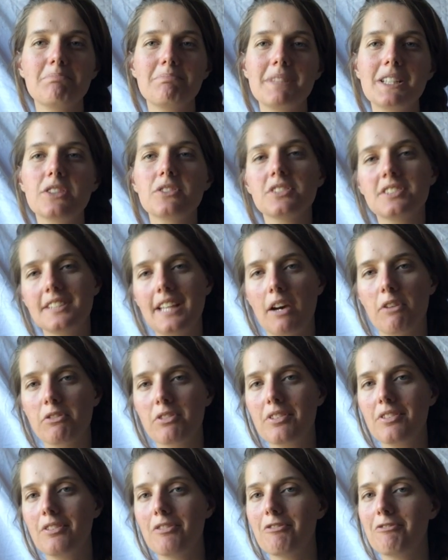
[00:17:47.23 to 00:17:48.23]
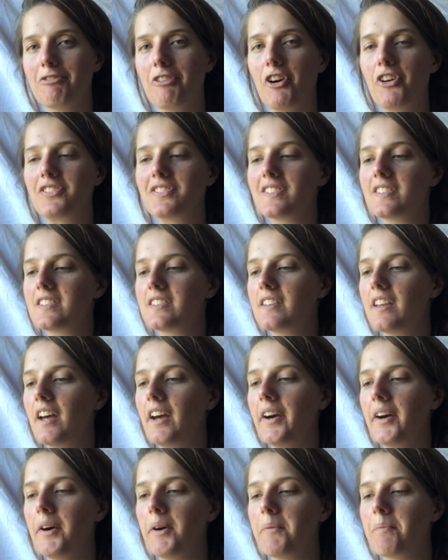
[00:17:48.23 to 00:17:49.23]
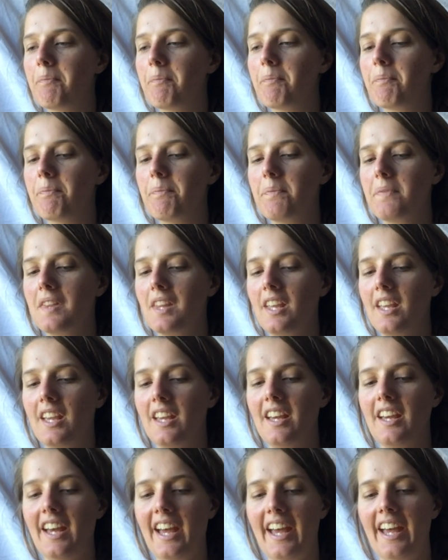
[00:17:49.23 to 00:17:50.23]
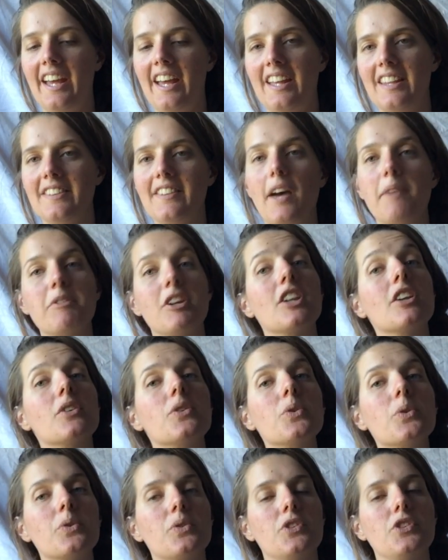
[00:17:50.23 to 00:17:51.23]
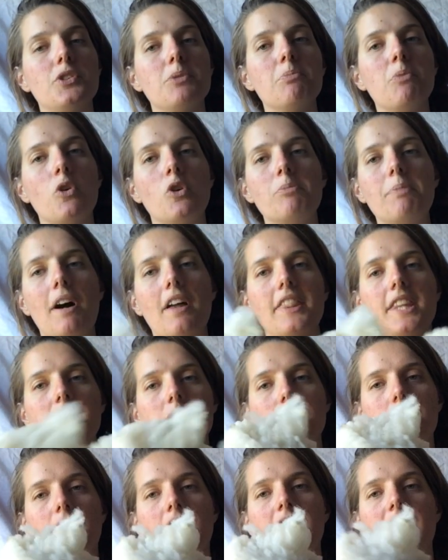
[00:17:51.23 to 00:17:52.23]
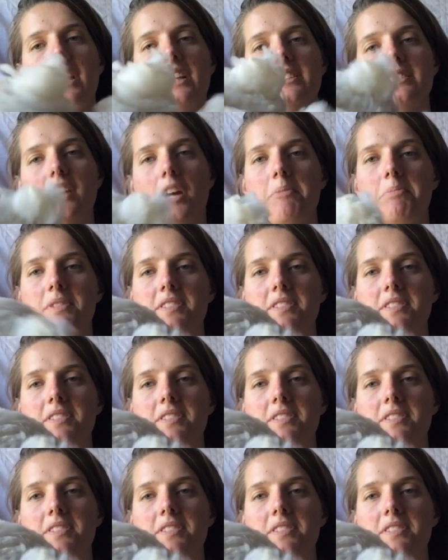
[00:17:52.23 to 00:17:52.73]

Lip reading: middle south of France, and I'm going to talk to you more about this one next time,